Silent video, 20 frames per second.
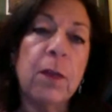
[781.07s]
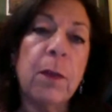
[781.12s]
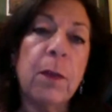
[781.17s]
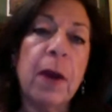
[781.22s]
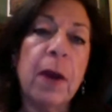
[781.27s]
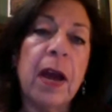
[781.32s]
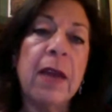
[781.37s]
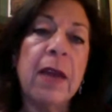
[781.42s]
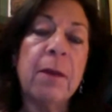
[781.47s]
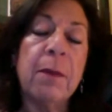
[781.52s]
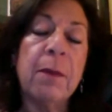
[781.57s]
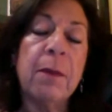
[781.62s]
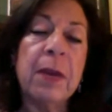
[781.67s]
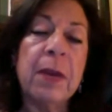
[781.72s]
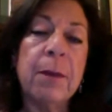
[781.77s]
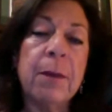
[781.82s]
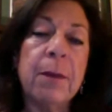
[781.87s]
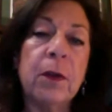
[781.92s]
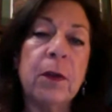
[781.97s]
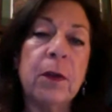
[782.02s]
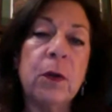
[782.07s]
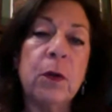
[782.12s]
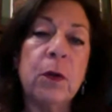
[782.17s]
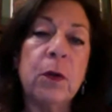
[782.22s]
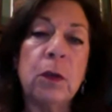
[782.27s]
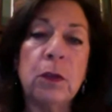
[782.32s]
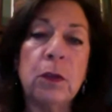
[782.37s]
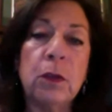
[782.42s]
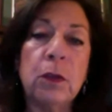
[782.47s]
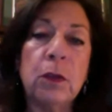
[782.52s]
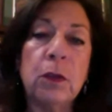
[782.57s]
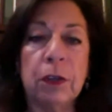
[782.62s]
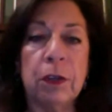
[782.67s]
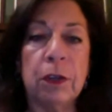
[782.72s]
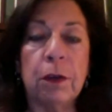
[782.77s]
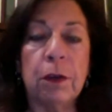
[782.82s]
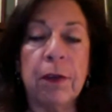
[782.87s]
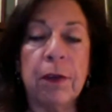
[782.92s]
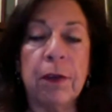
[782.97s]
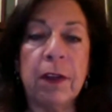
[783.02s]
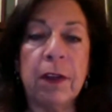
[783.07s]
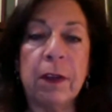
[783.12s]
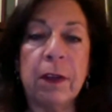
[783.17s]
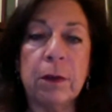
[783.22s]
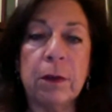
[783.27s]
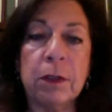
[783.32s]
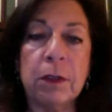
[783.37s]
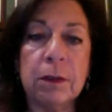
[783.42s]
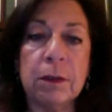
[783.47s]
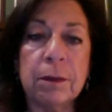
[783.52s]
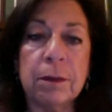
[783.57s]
by people who don't share your values.